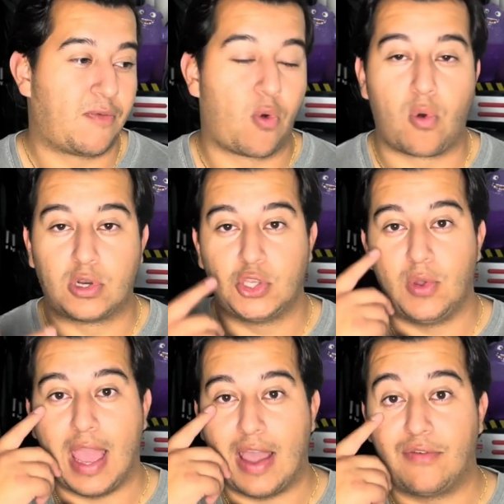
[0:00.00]
course, you
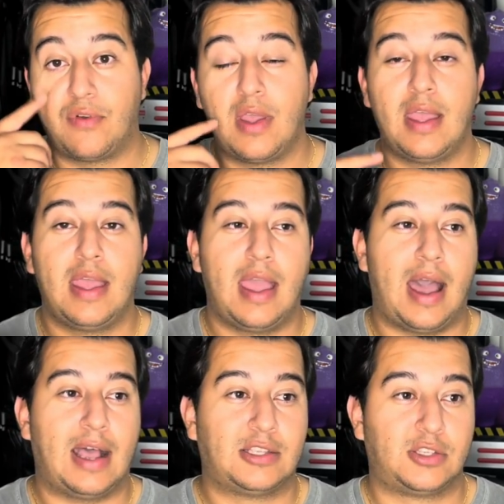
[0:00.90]
have
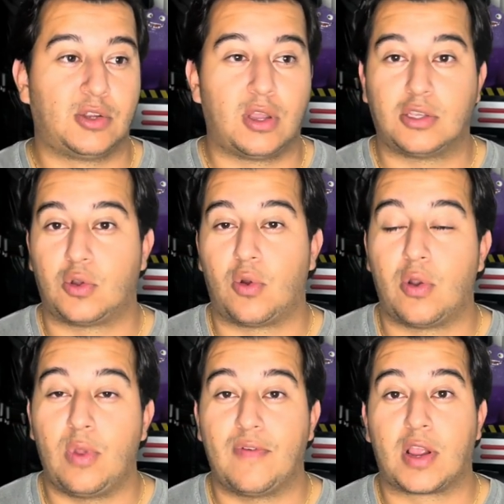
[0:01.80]
Sigourney
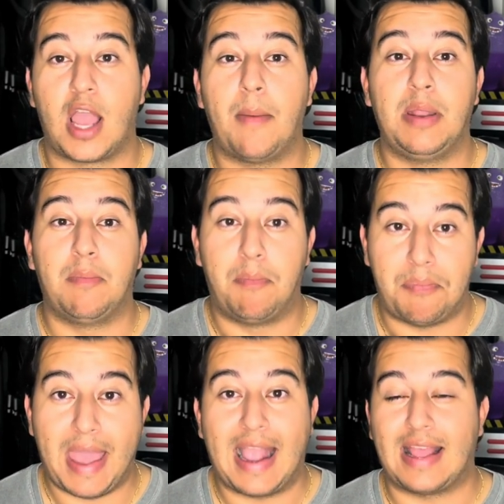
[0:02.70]
Weaver coming
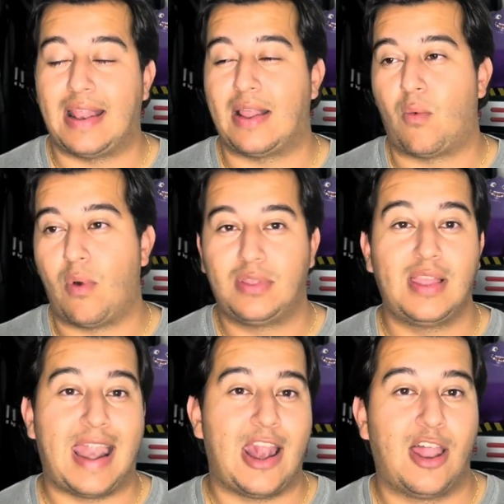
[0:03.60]
back, and one thing
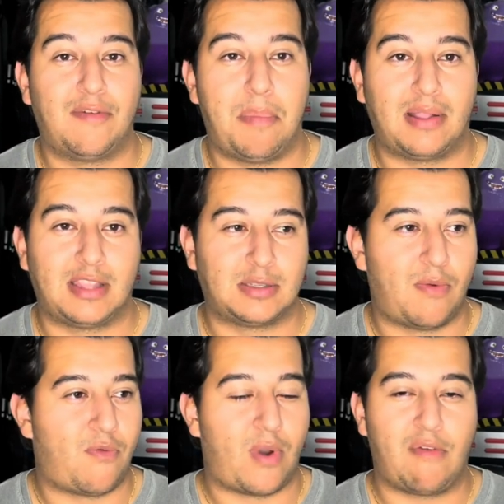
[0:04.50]
that I love about this,
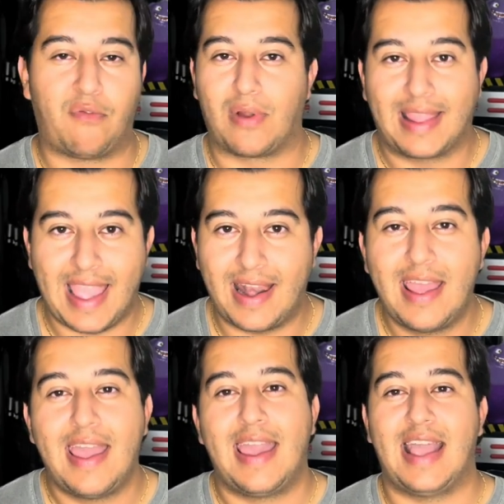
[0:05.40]
before I forget,
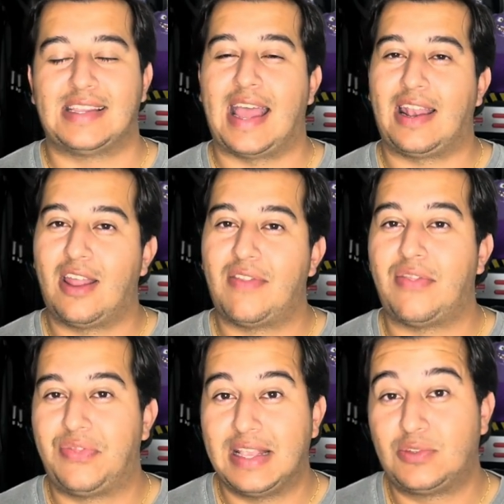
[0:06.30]
is that I love
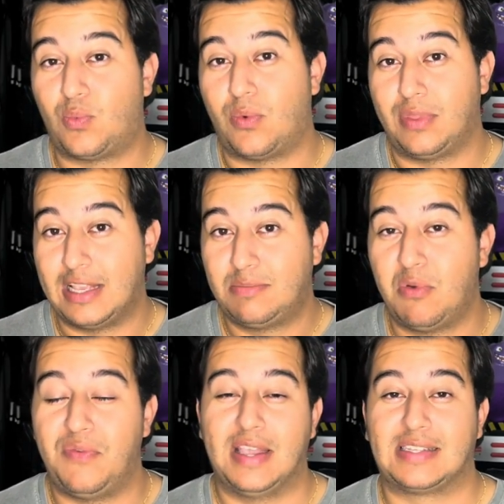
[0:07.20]
that this
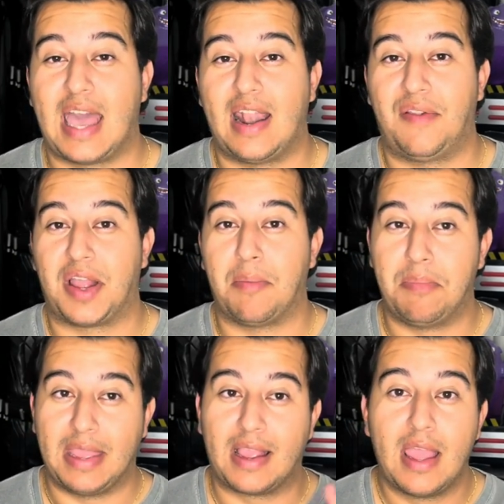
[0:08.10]
movie is kind of like a
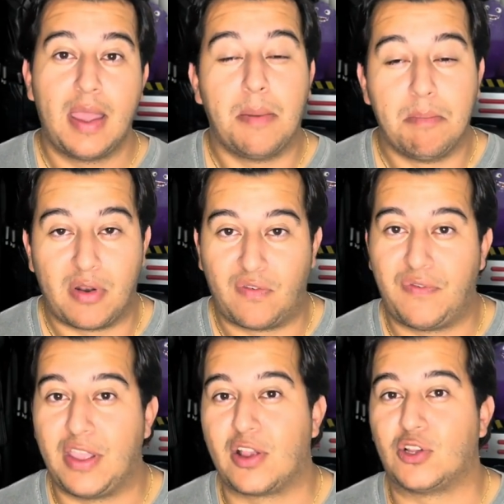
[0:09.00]
big middle
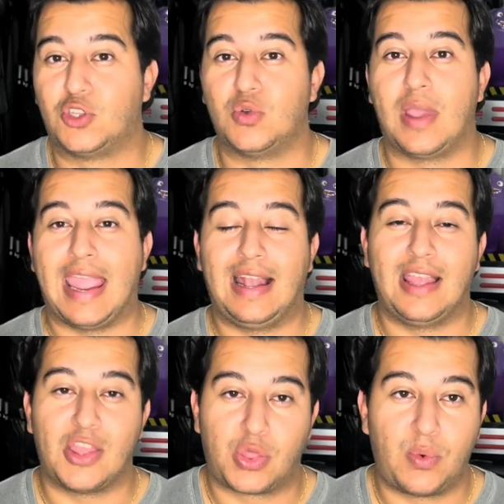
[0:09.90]
finger to
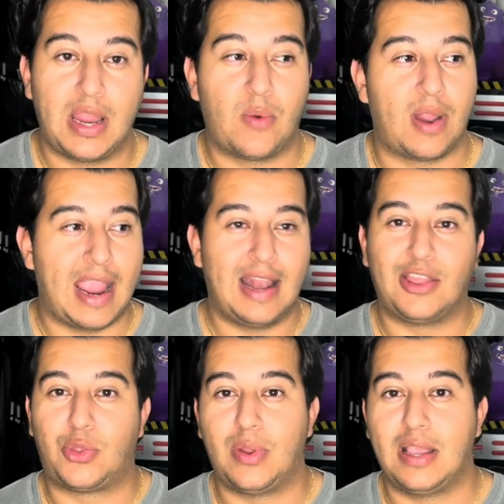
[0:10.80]
Alien 3, where Alien
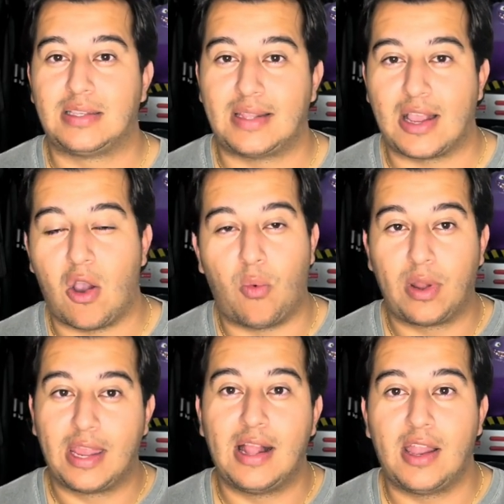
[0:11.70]
3 is like, oh, we're
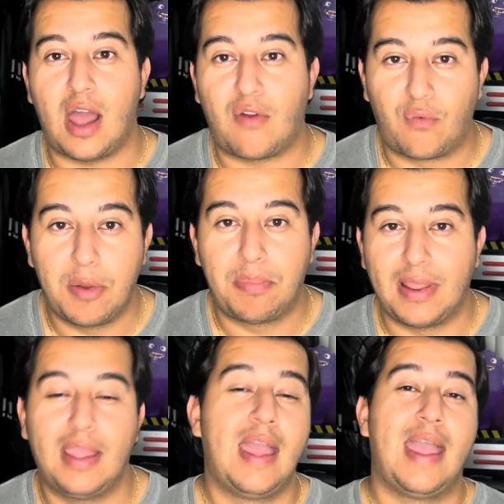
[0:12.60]
killing off
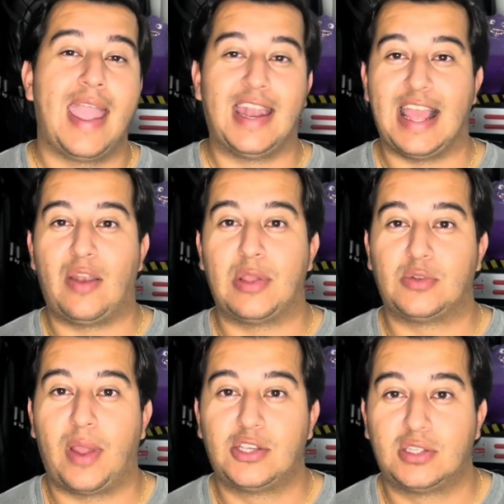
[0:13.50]
Ripley, and Alien
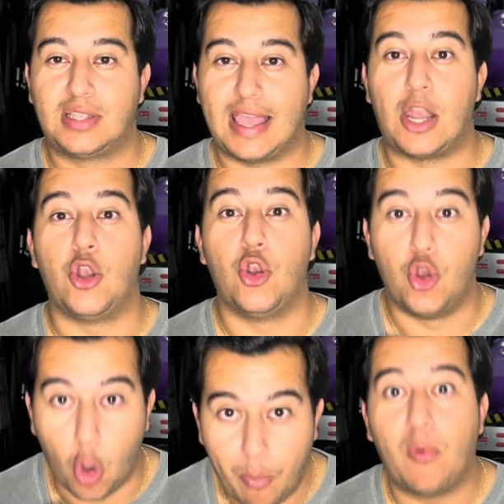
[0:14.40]
Resurrection said,
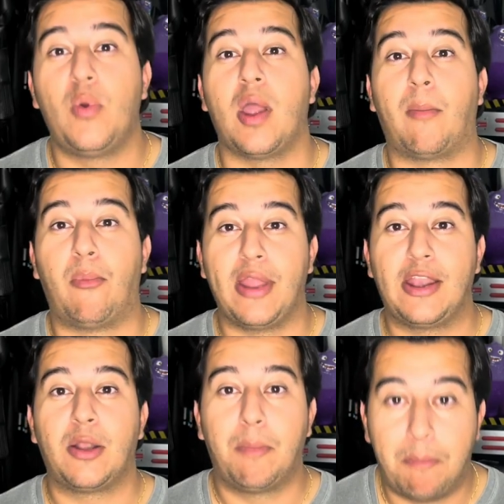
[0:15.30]
nope, we are bringing
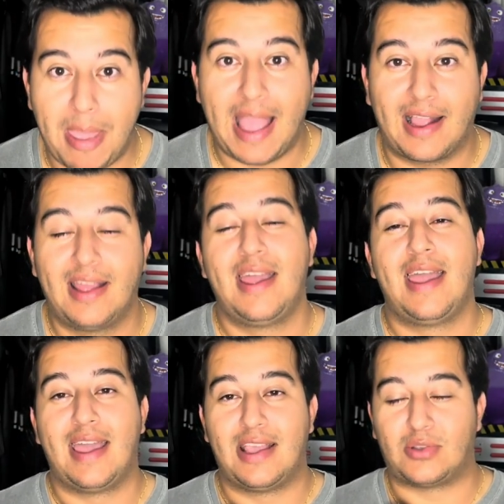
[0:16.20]
her back.
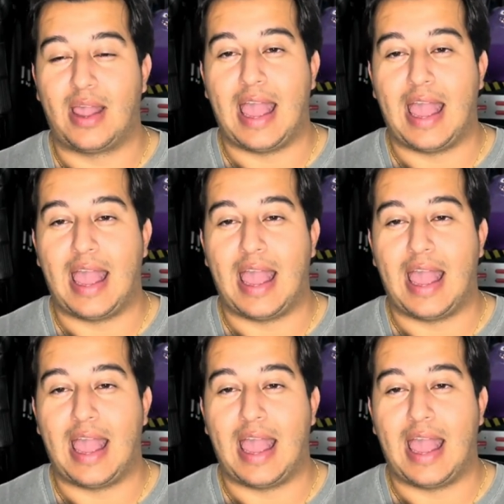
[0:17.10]
So I